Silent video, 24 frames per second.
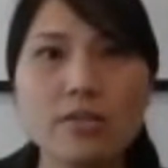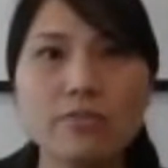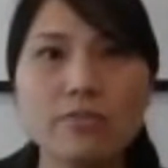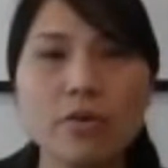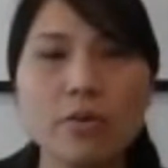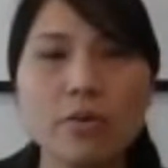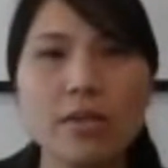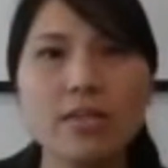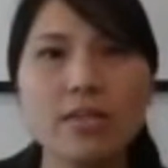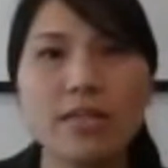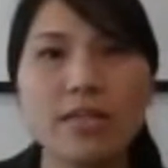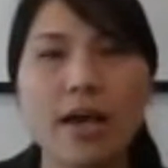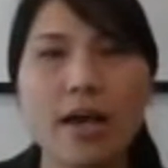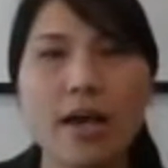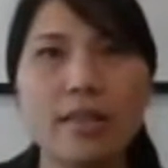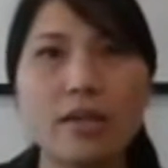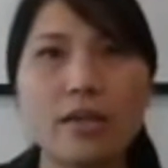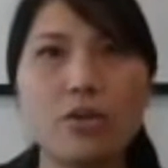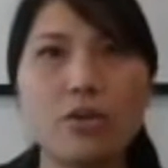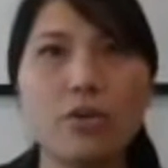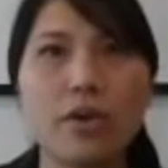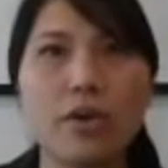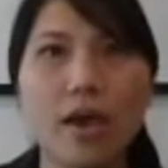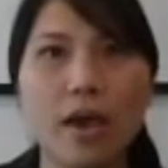from the day
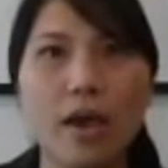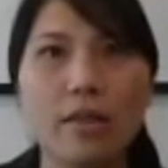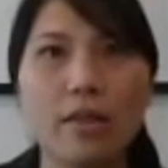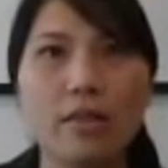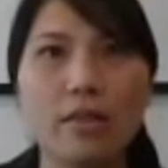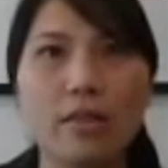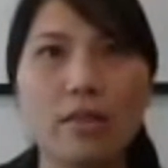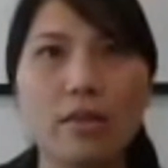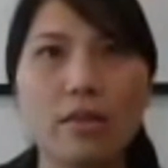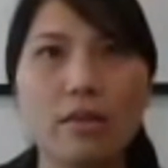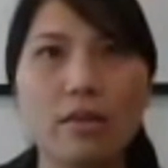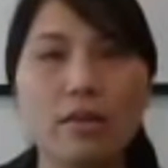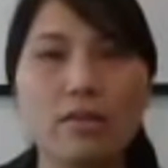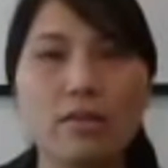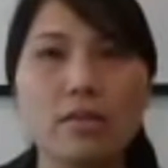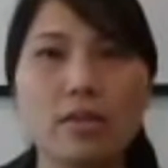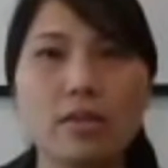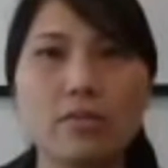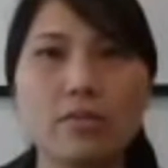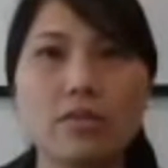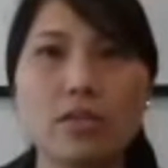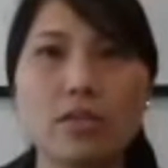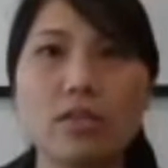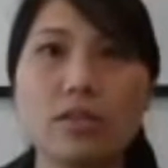that you get the
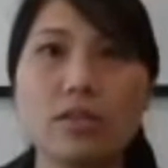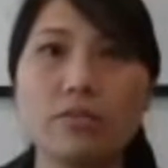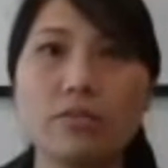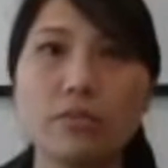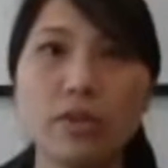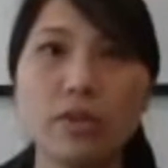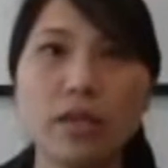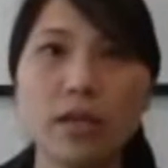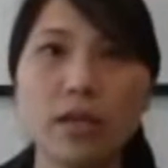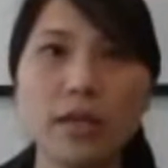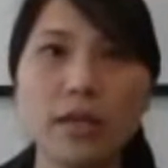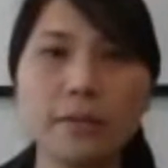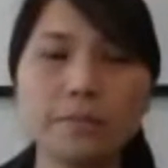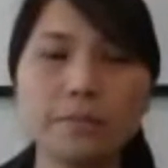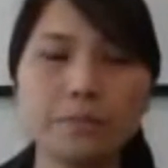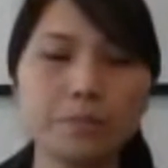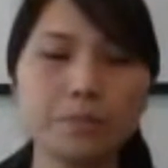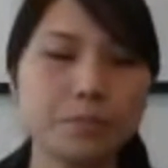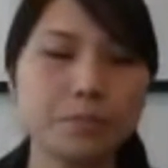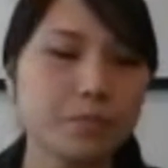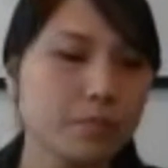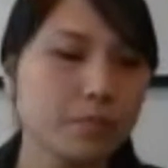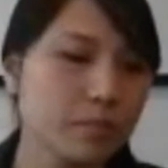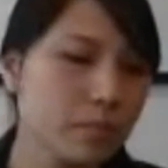death certificate.
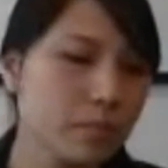